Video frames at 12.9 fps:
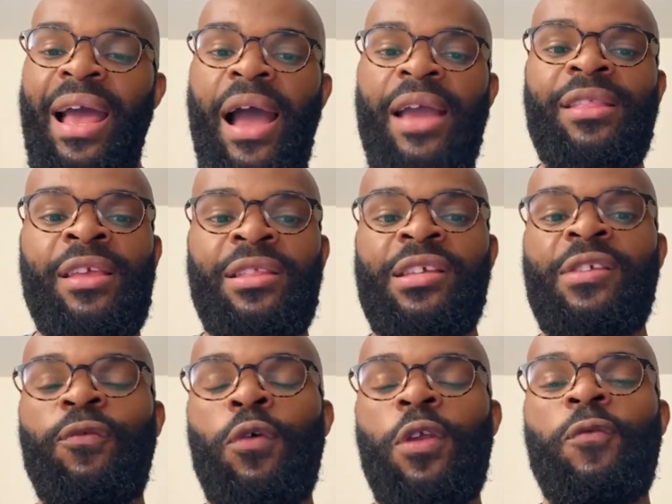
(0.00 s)
I think this
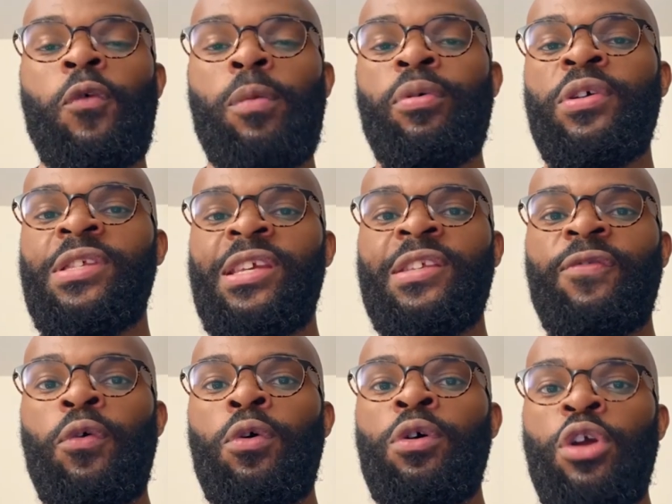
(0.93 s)

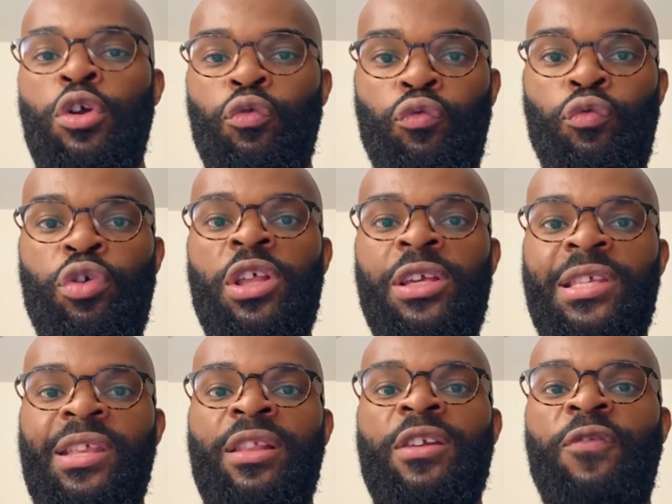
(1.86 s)
44.64 really
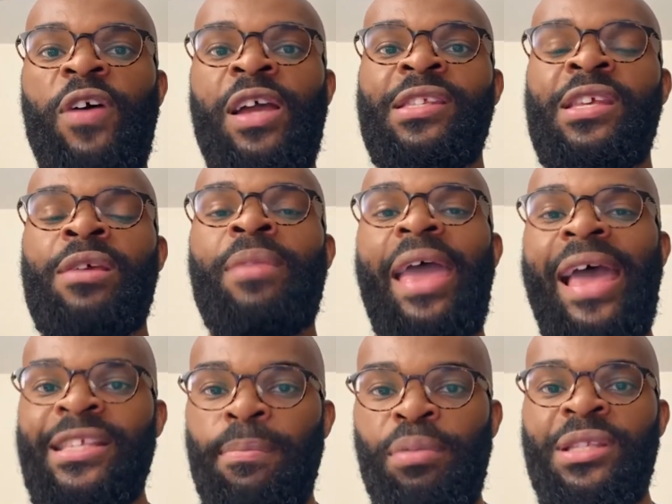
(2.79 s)
solidifies him
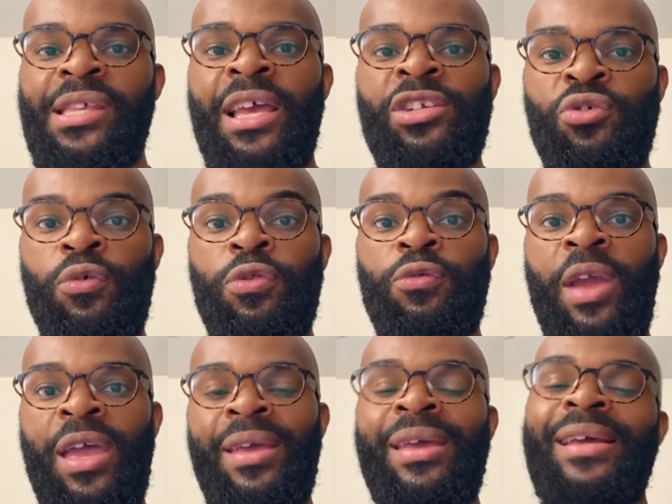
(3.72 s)
as a potential
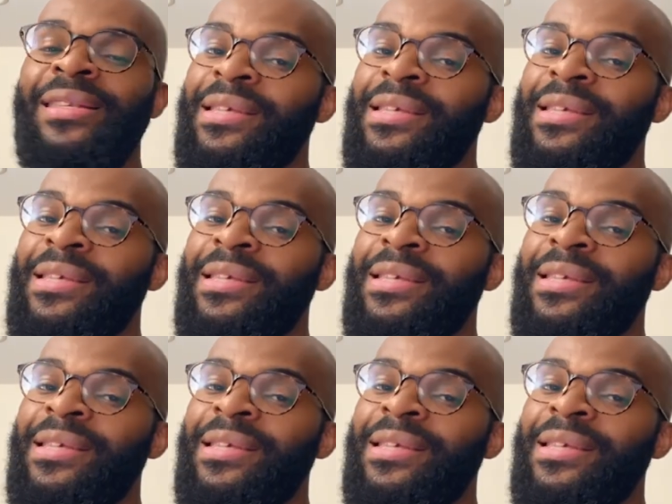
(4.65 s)
threat